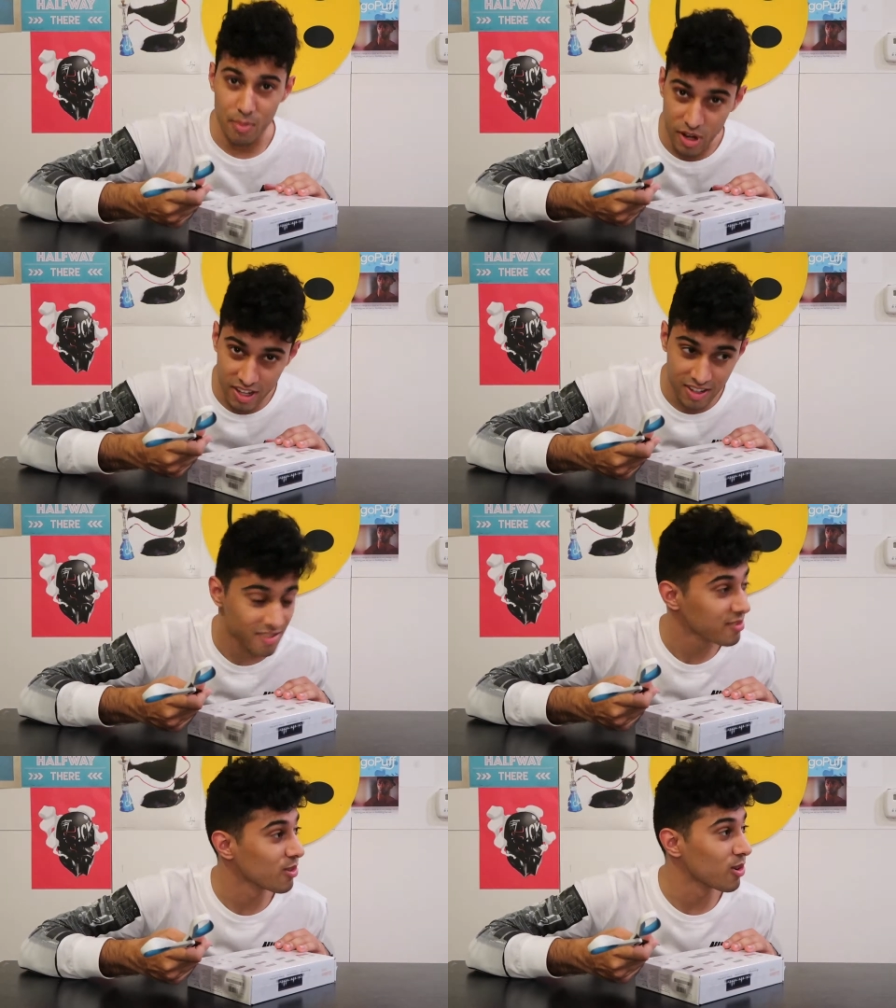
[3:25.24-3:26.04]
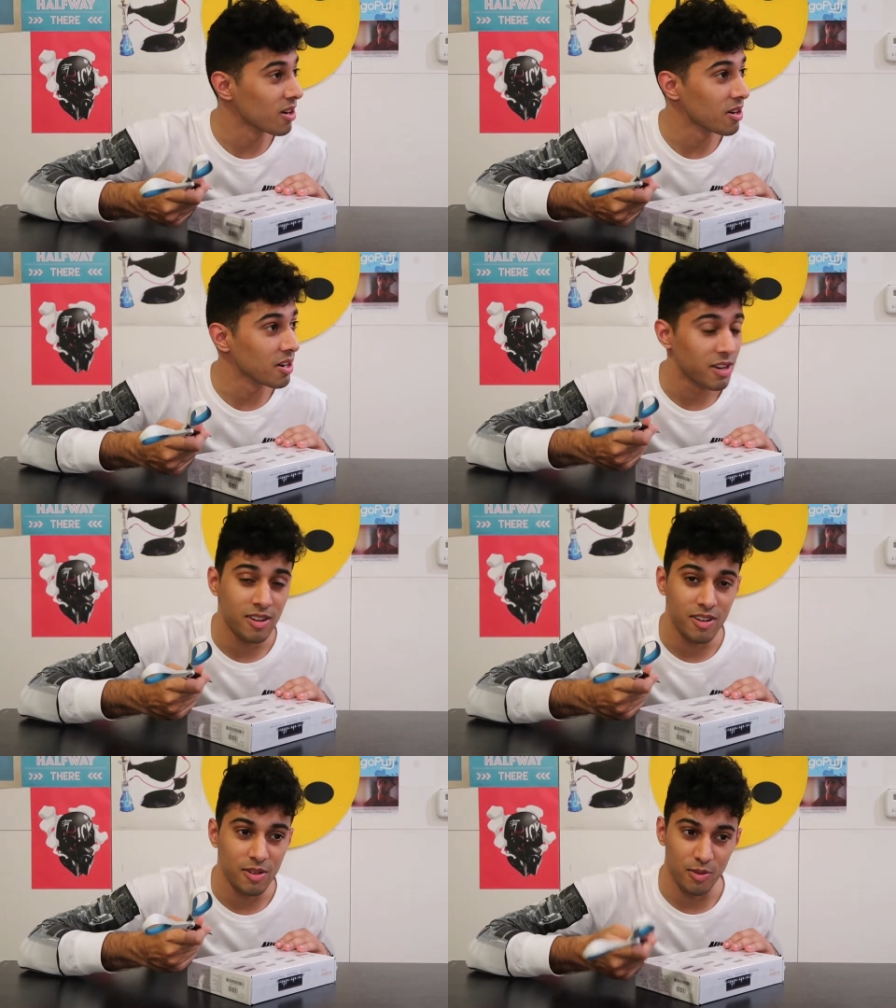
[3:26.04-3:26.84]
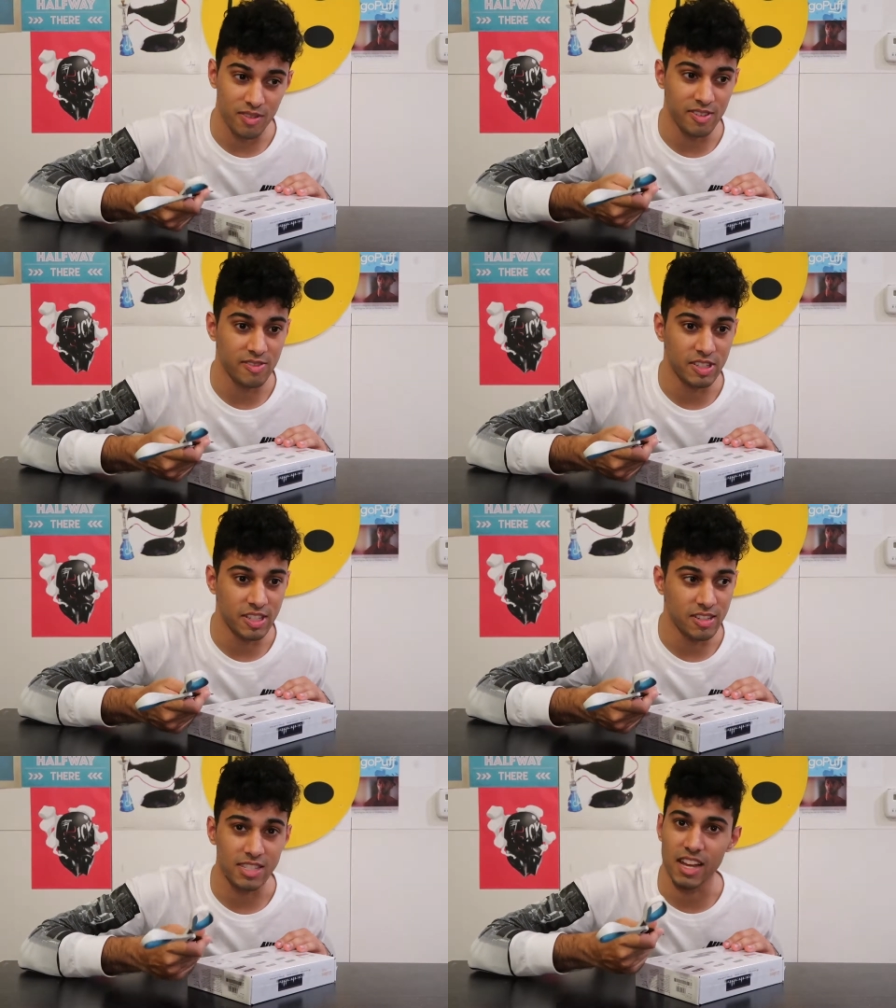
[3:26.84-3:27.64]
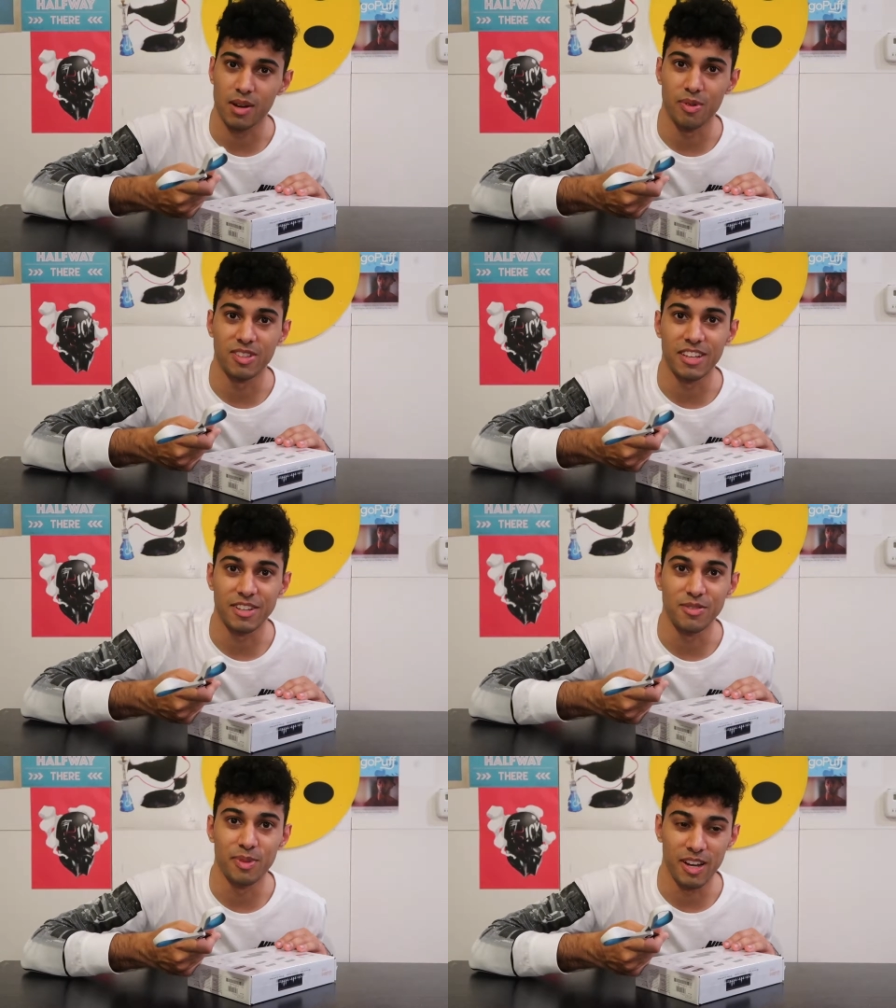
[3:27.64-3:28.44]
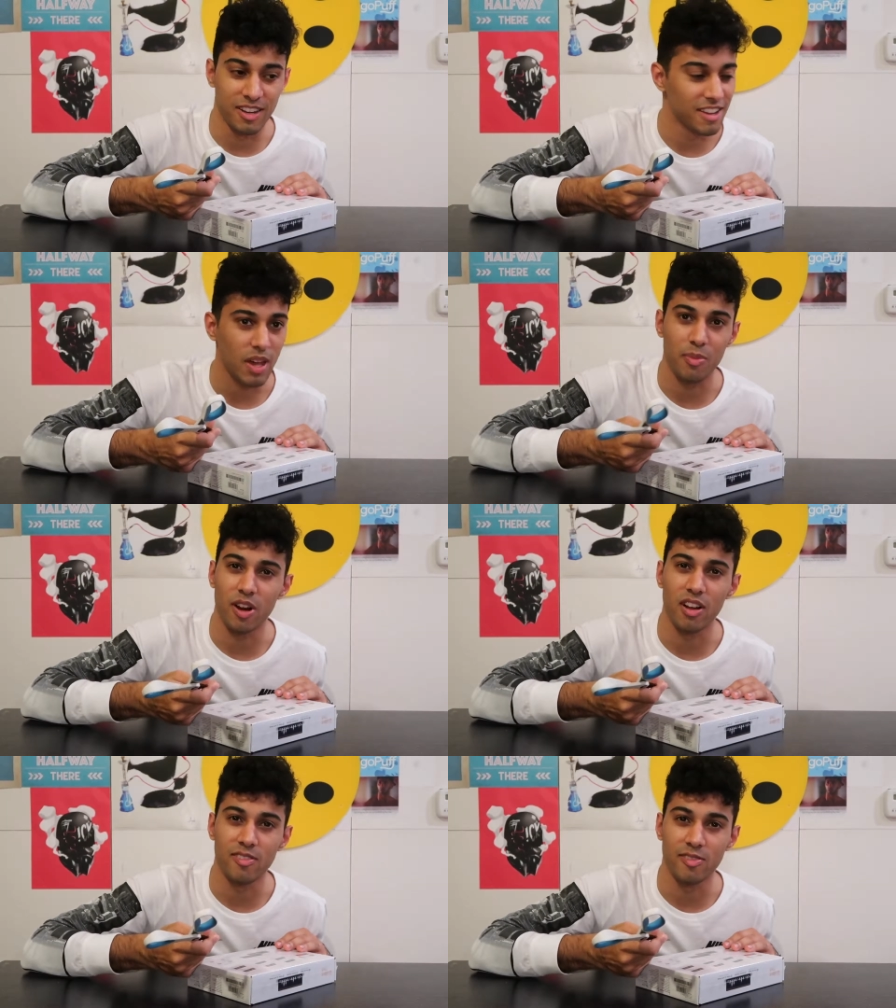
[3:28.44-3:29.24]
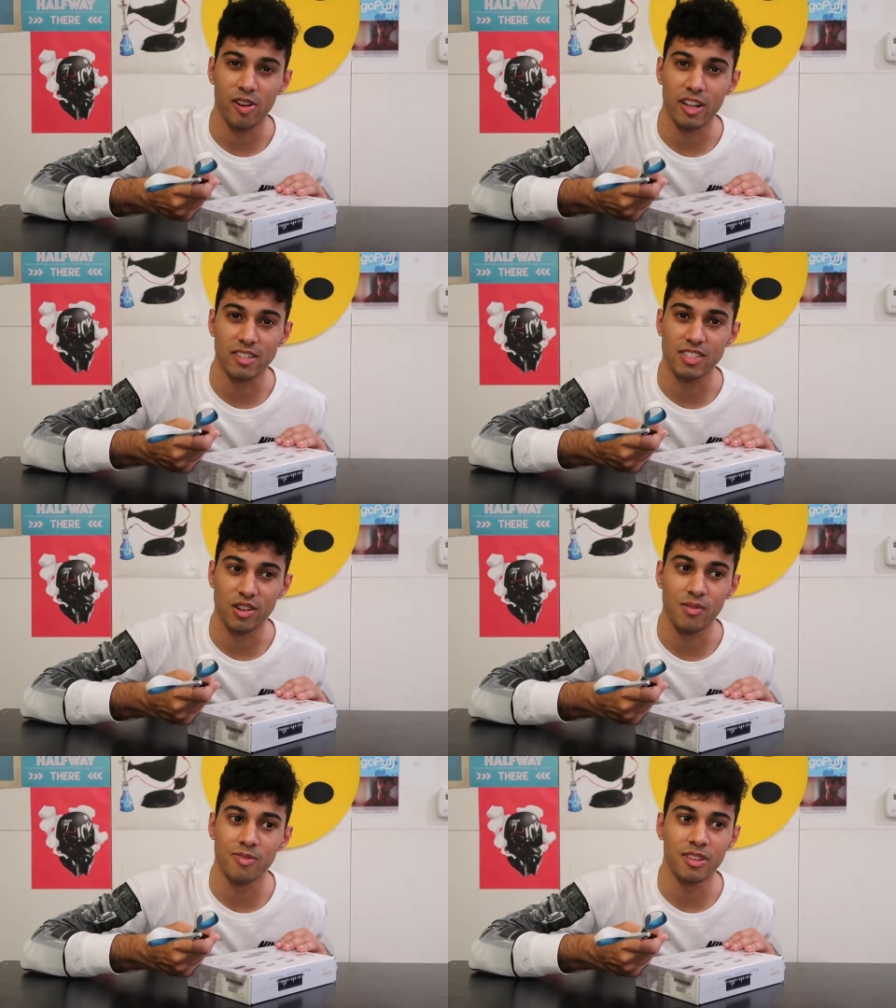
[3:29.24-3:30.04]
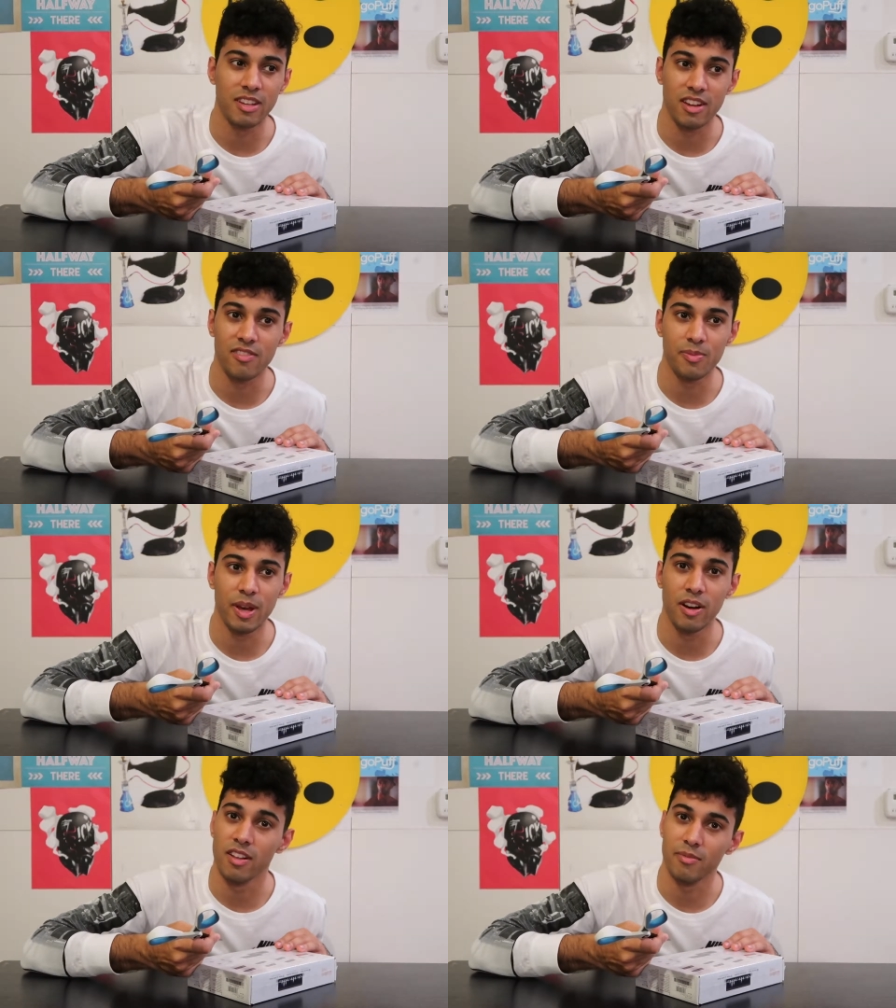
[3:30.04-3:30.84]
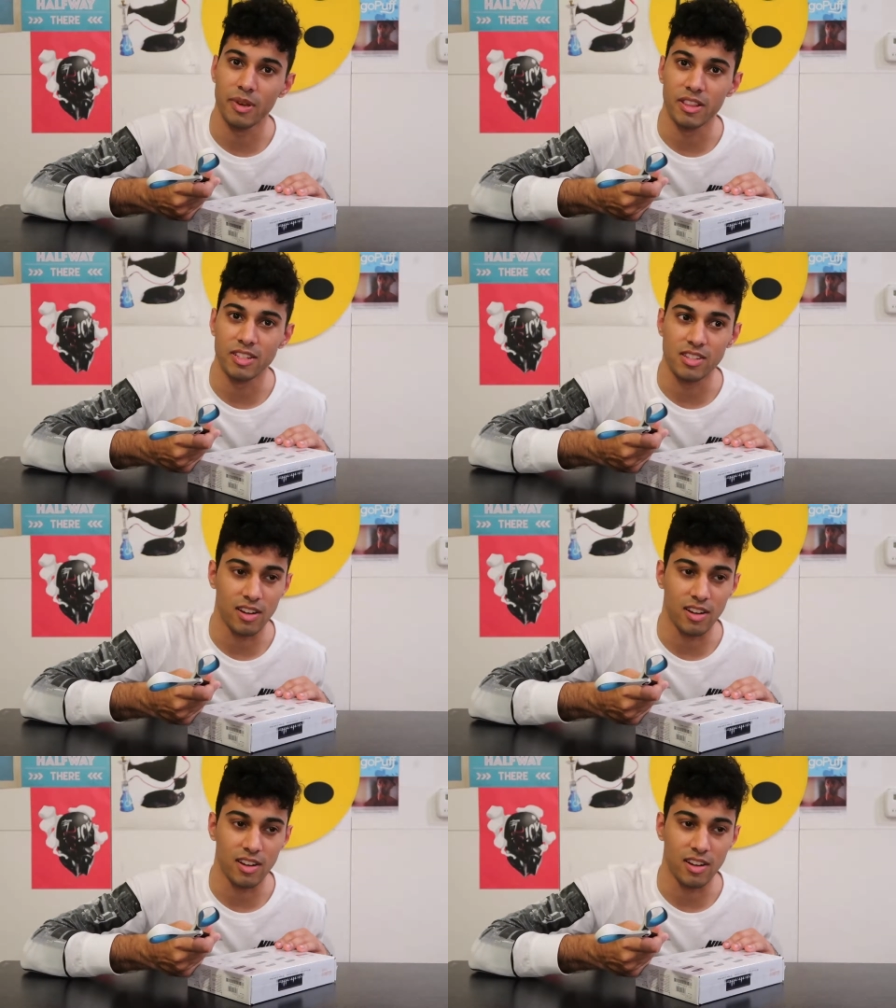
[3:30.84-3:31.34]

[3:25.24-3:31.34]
I bought it for 150 because I had a birthday coupon. I bought it off of credit, so hopefully a year from now I'll have paid this